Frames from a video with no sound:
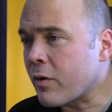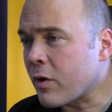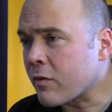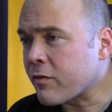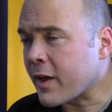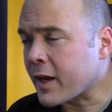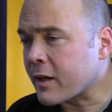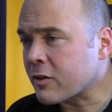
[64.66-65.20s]

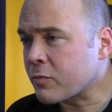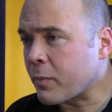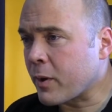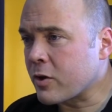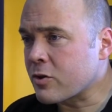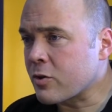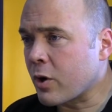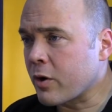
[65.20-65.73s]
that
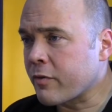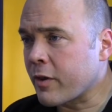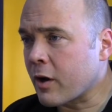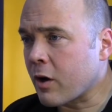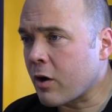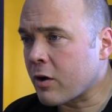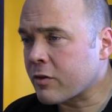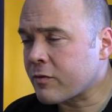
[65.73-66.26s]
exposure over the
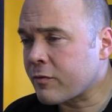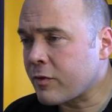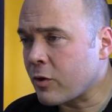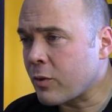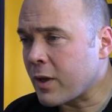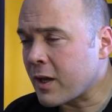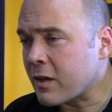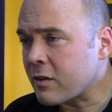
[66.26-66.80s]
last few
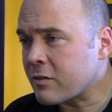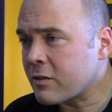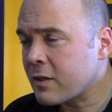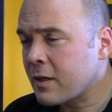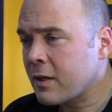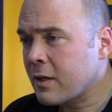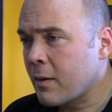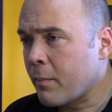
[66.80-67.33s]
years,
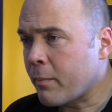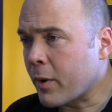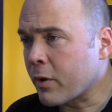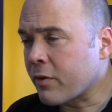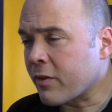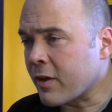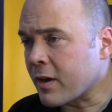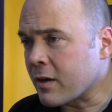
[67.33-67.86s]

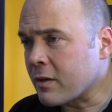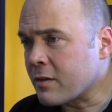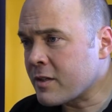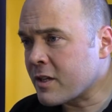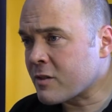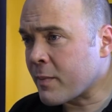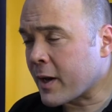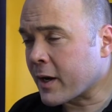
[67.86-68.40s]
both in
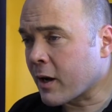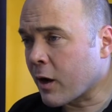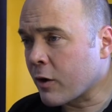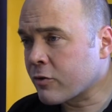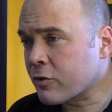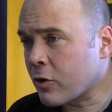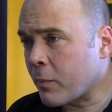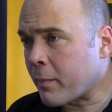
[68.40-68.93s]
dismounted
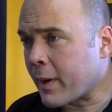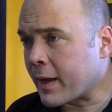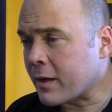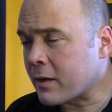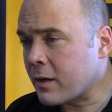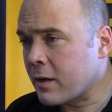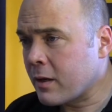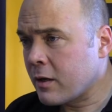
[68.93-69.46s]
close combat
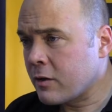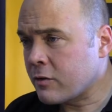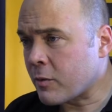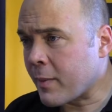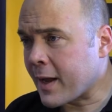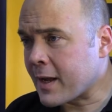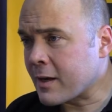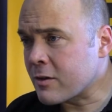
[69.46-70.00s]

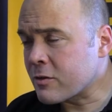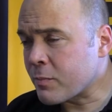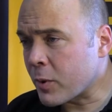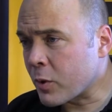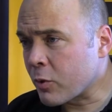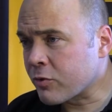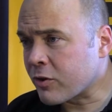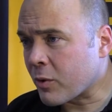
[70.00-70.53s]
domains,
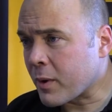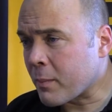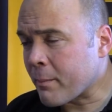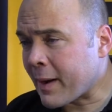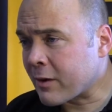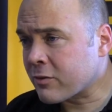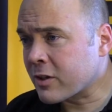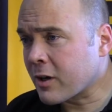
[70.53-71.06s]
but also in
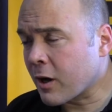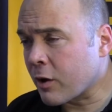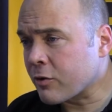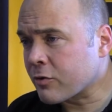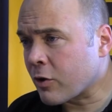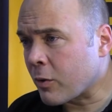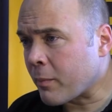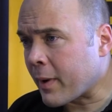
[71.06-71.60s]
mounted
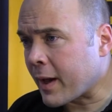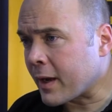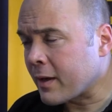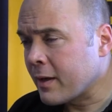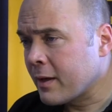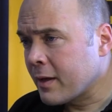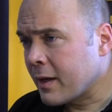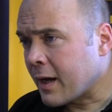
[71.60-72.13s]
close combat,
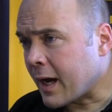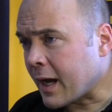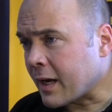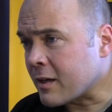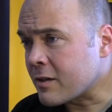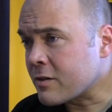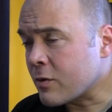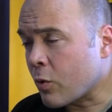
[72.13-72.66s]

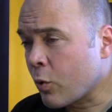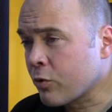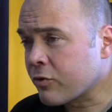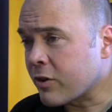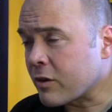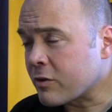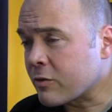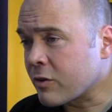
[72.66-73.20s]
and
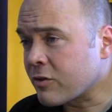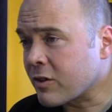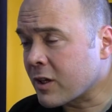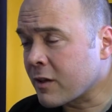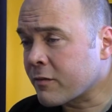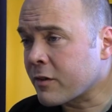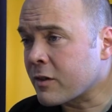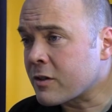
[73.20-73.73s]
also to a
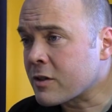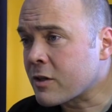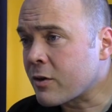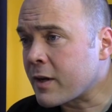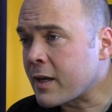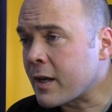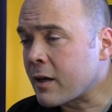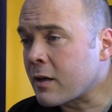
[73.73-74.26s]
significant
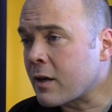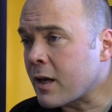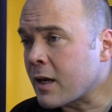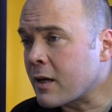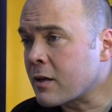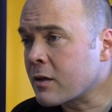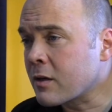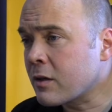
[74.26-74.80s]
degree
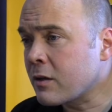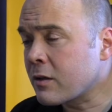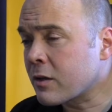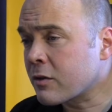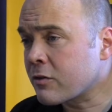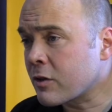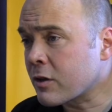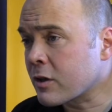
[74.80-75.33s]
in
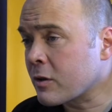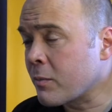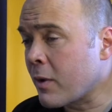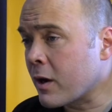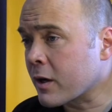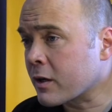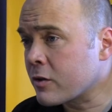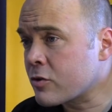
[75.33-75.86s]
the sort of
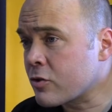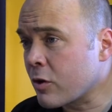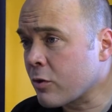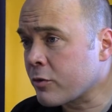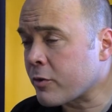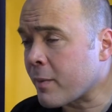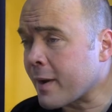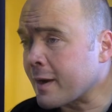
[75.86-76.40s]
command and
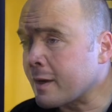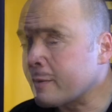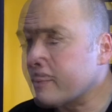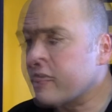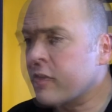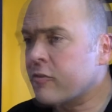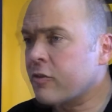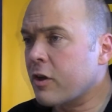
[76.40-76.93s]
control domain.
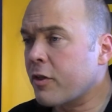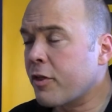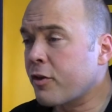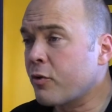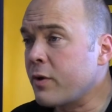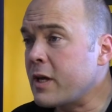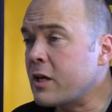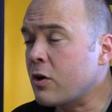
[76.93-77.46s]
The sort of
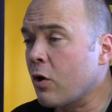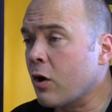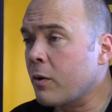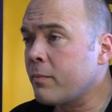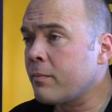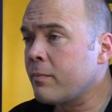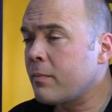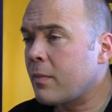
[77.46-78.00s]

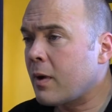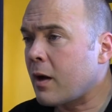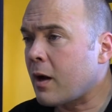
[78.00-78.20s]
three-column